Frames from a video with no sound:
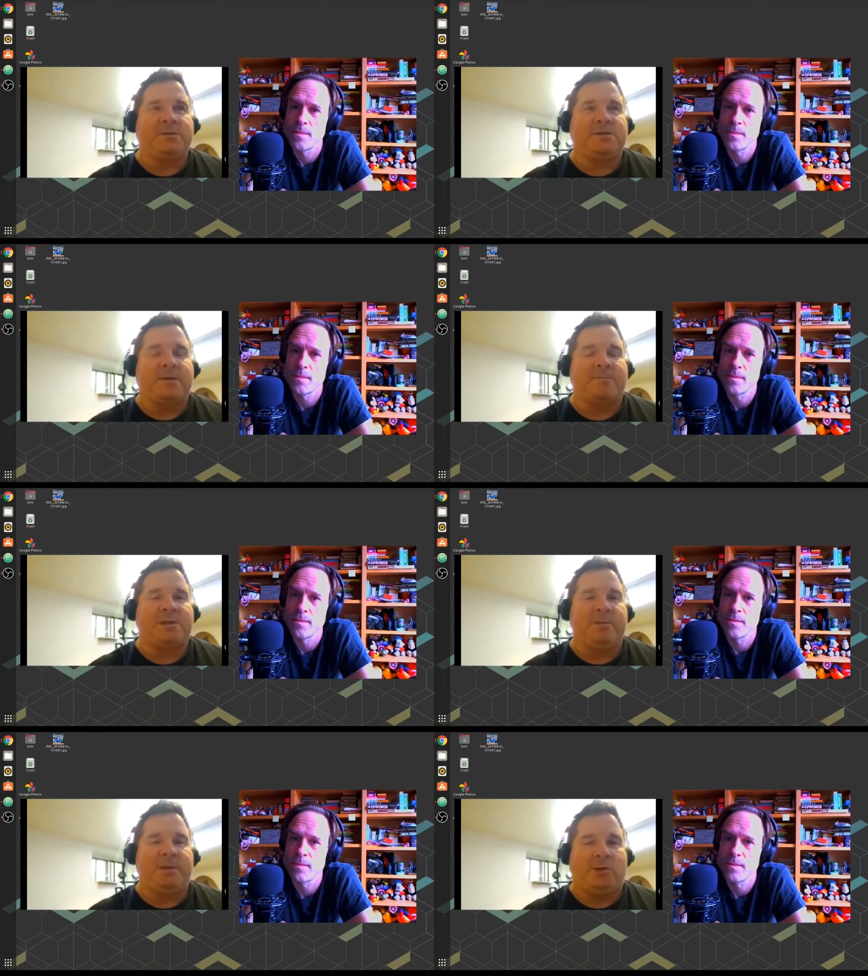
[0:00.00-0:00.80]
Speaker 1: there's
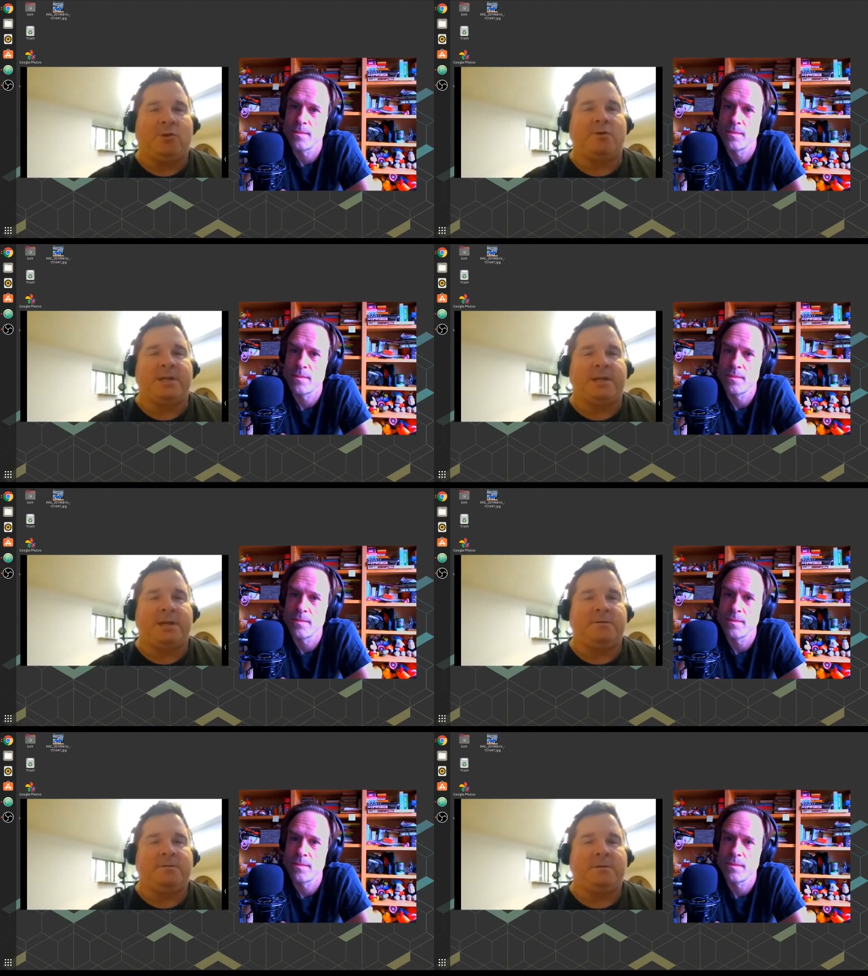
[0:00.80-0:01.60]
something to be learned in
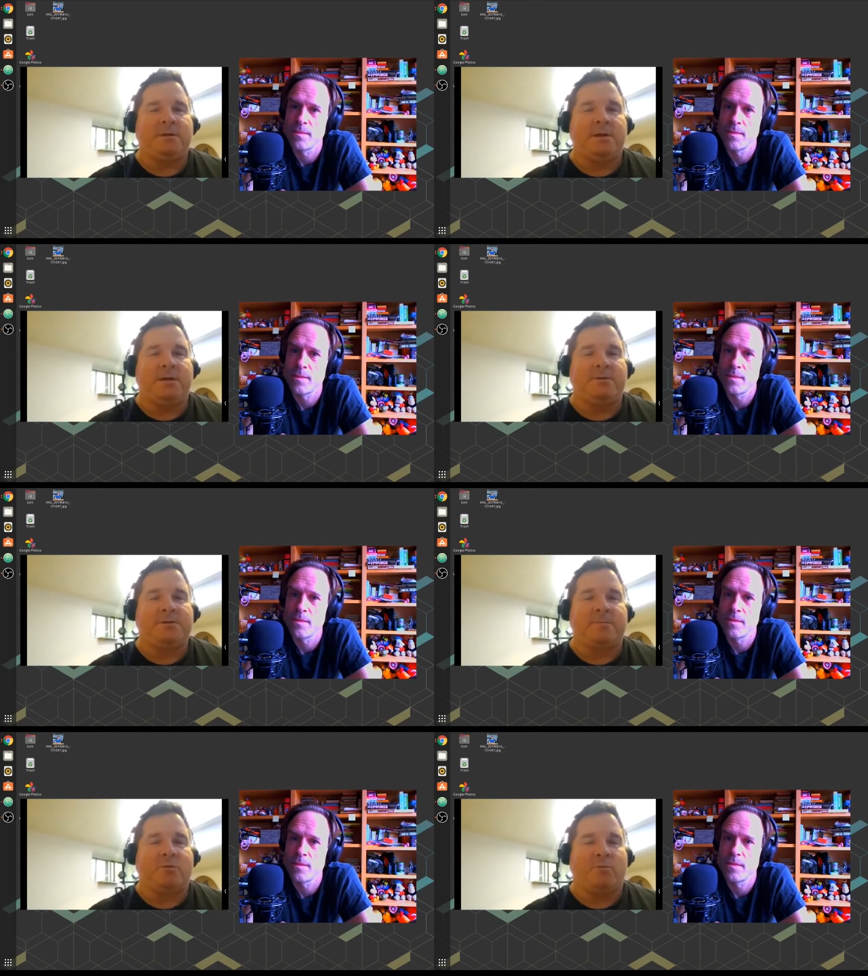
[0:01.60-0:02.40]
it.
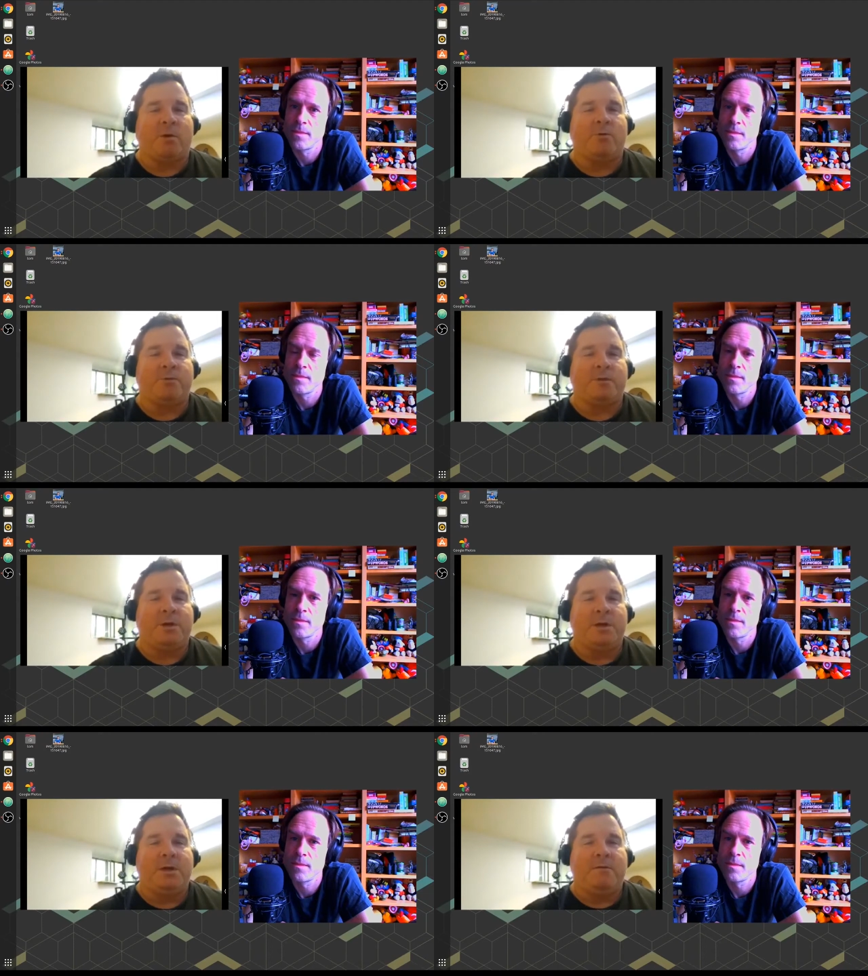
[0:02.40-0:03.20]
There's some growth
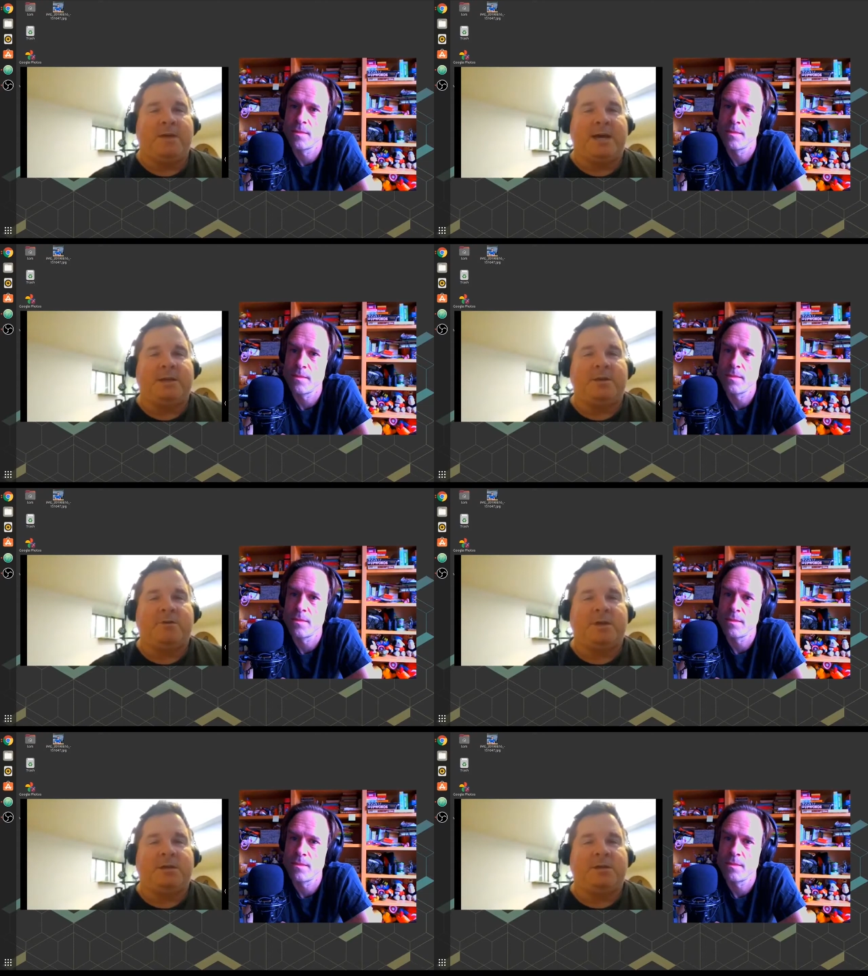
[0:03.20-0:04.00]
that
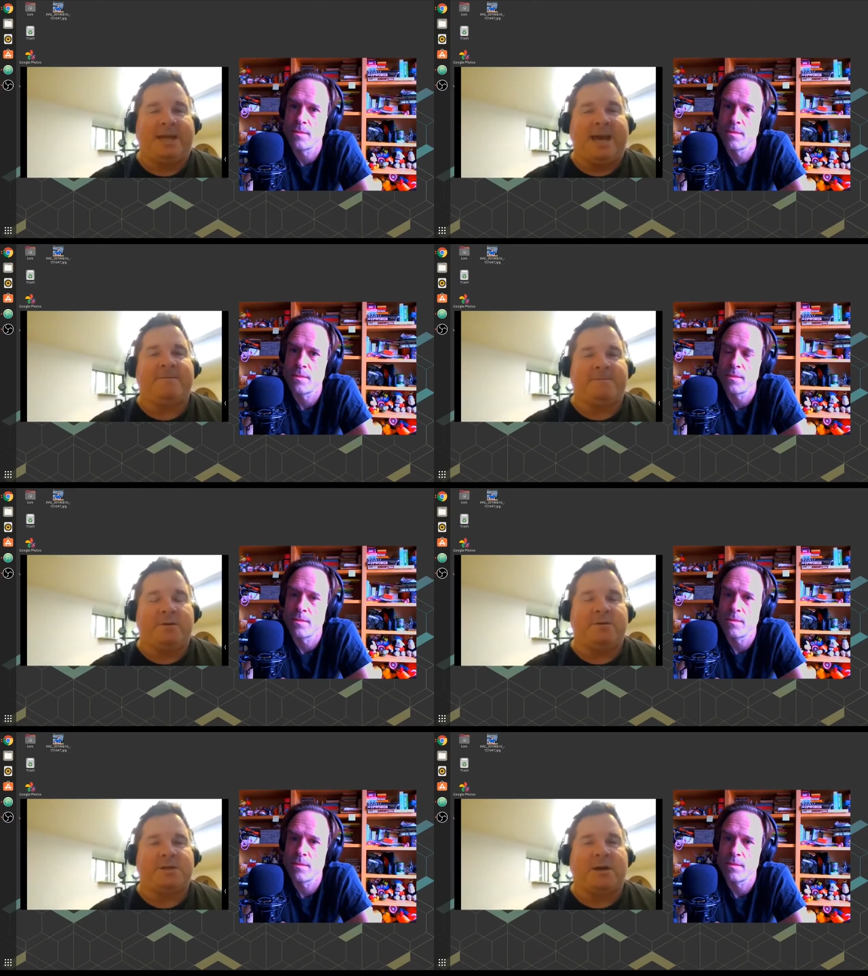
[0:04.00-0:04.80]
you can get
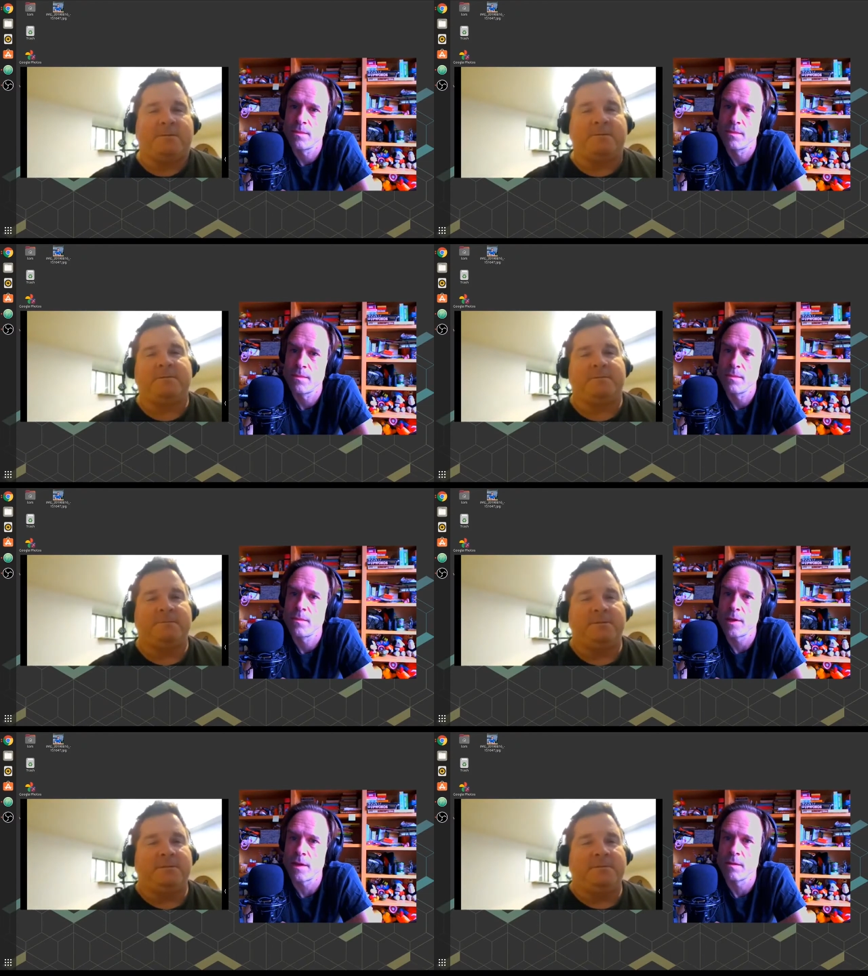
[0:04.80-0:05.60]
for yourself.
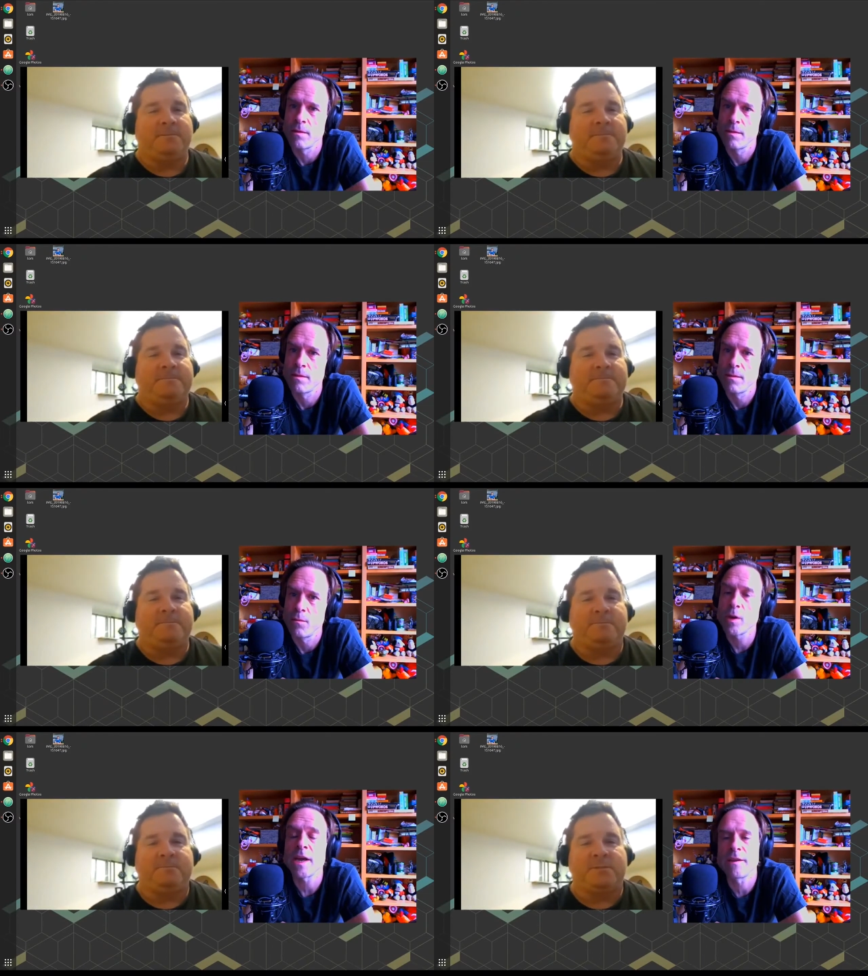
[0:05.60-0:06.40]
Speaker 2: Yeah.
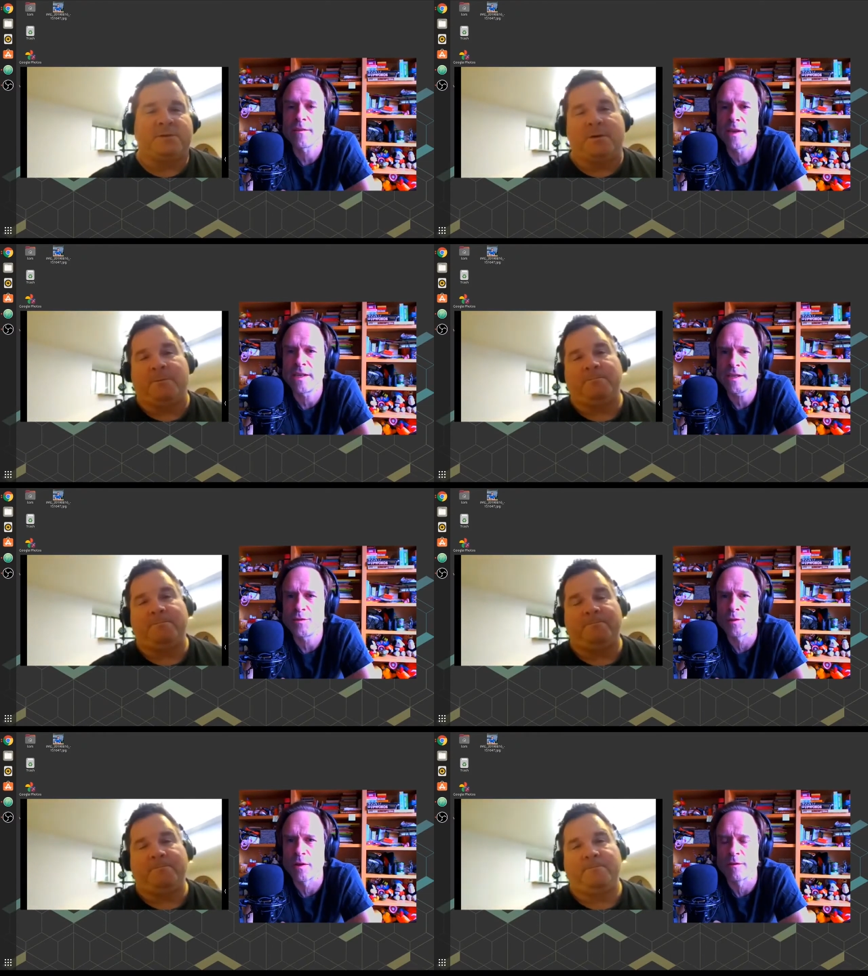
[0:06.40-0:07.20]
Speaker 1: What kind
Speaker 2: of thing did
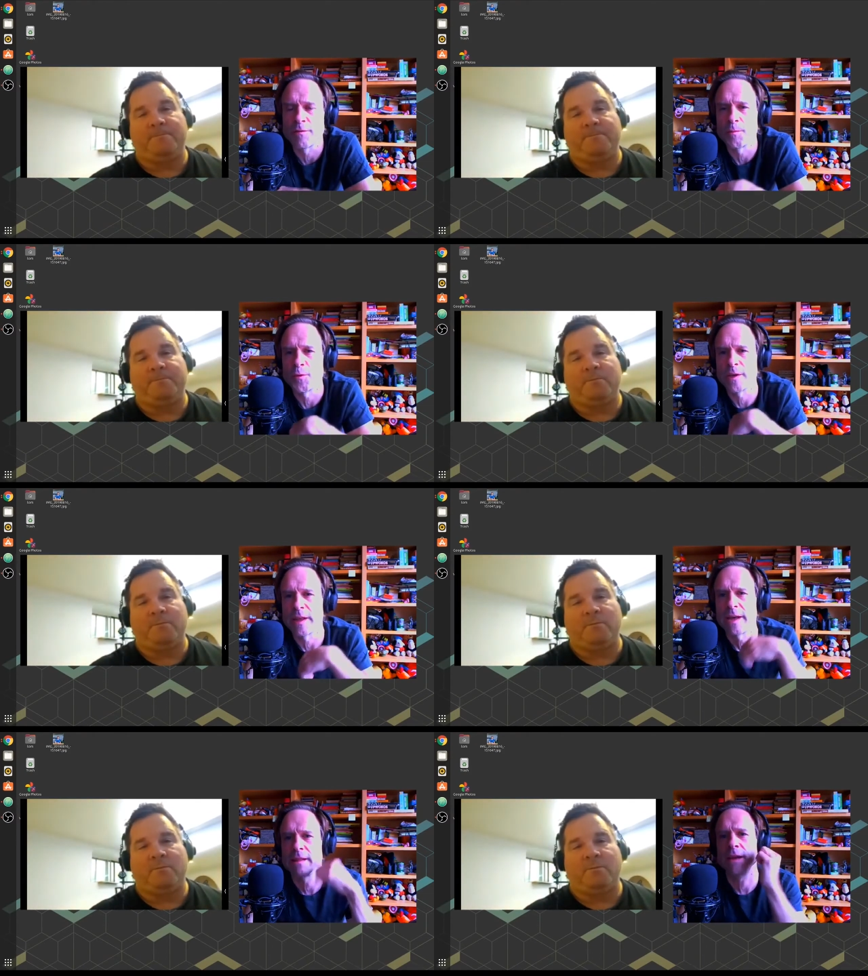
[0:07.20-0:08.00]
you learn from doing
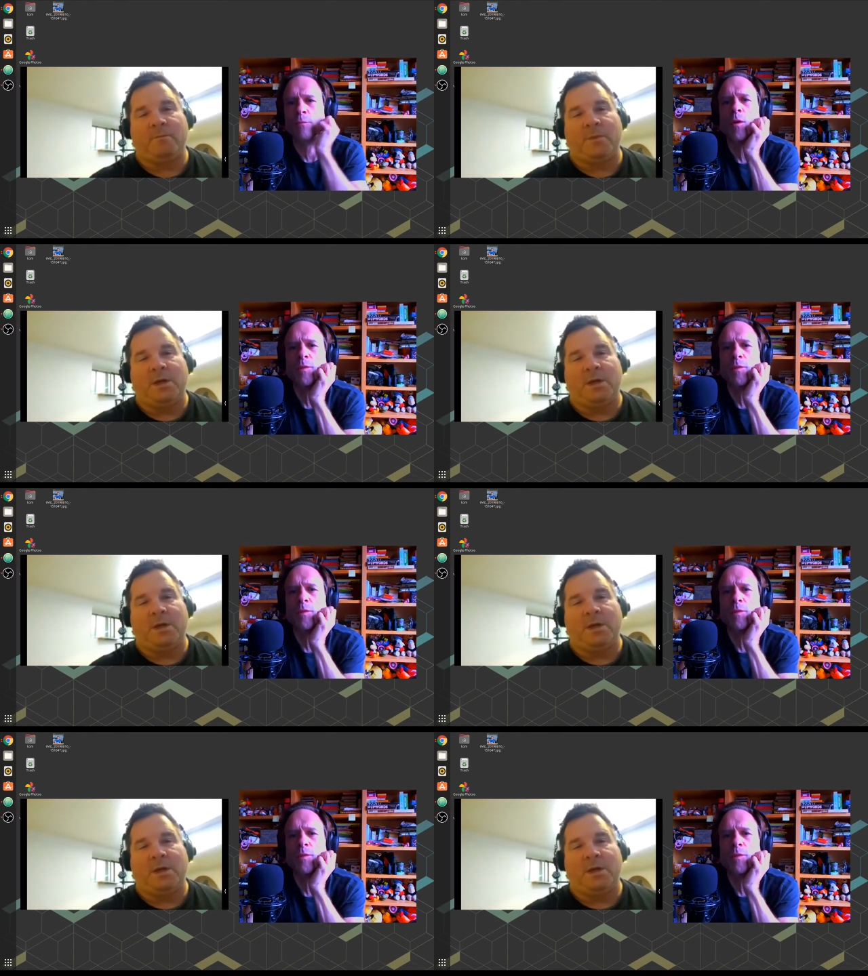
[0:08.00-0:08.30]
that? Like, what